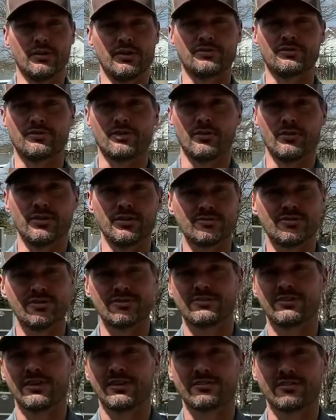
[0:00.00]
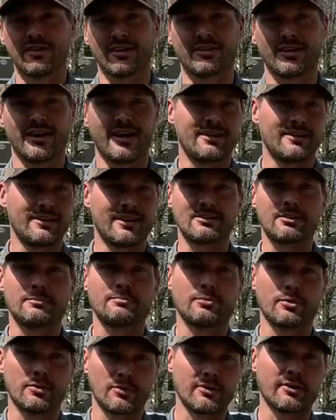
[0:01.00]
And so it's just things like that. And that's a
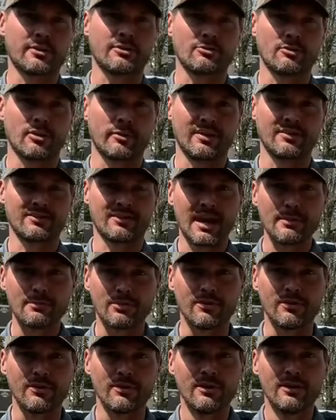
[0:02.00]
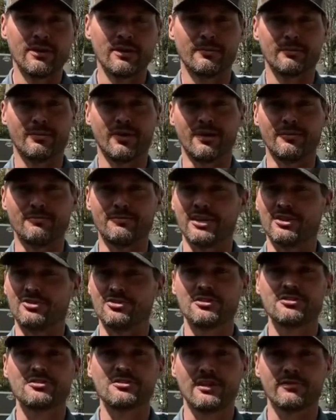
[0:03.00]
pretty extreme example, but you
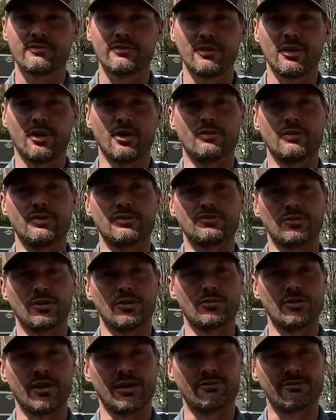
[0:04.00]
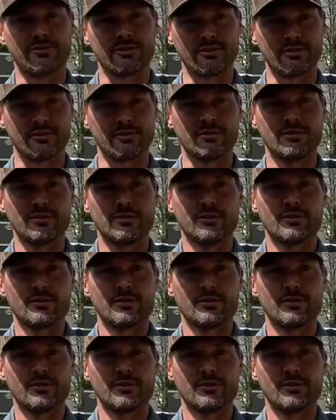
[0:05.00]
just never know. And so I feel